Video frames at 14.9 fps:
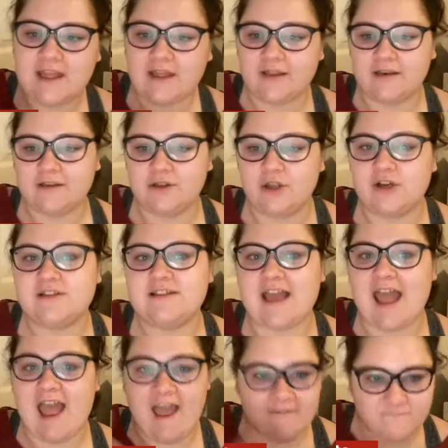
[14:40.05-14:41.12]
that looks
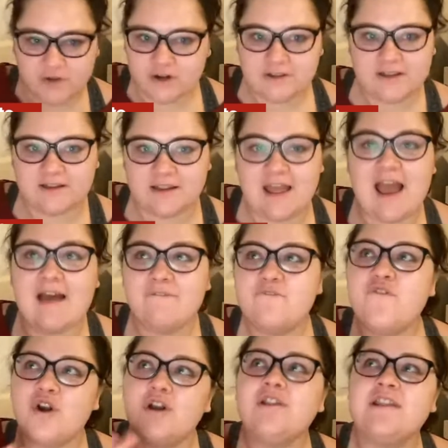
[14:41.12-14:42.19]
effortless,
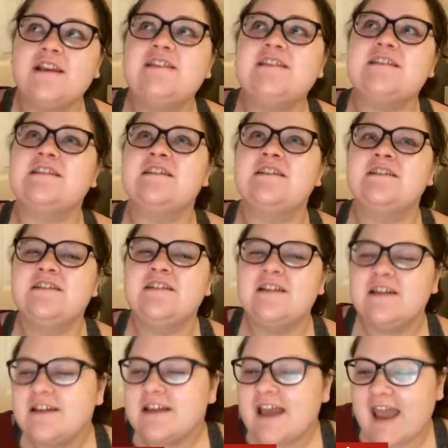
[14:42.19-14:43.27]
effortless
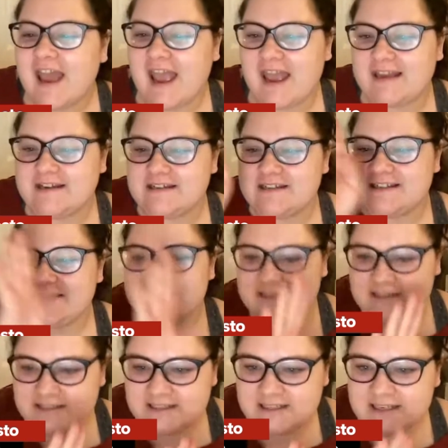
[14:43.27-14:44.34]
and
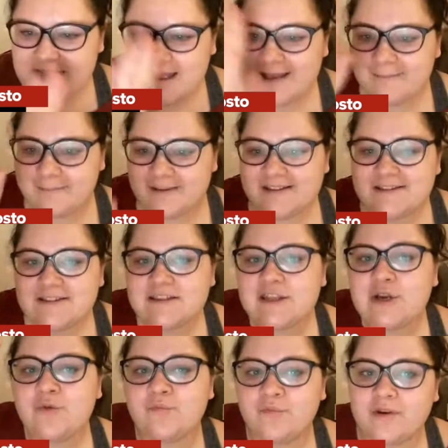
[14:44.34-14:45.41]
easy, it means
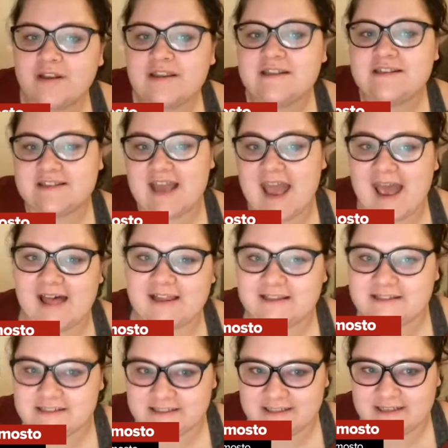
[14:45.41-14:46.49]
they're really
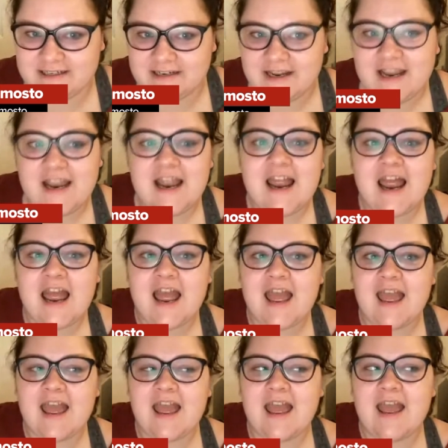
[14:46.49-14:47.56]
talented.
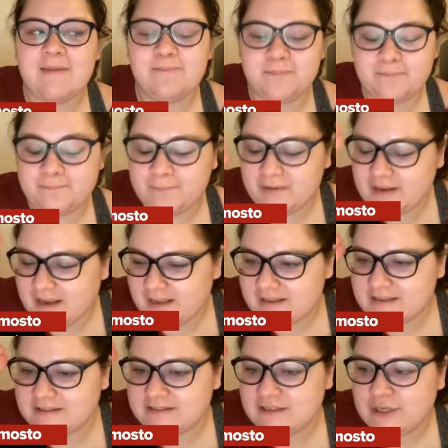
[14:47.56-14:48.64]

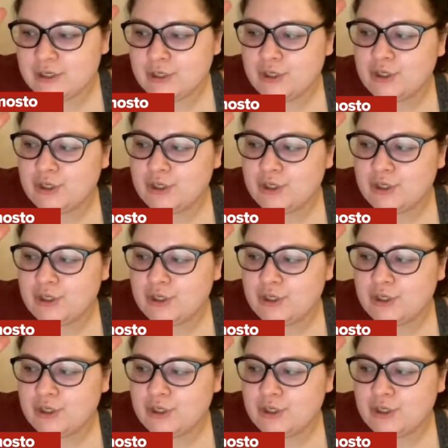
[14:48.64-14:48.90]
Because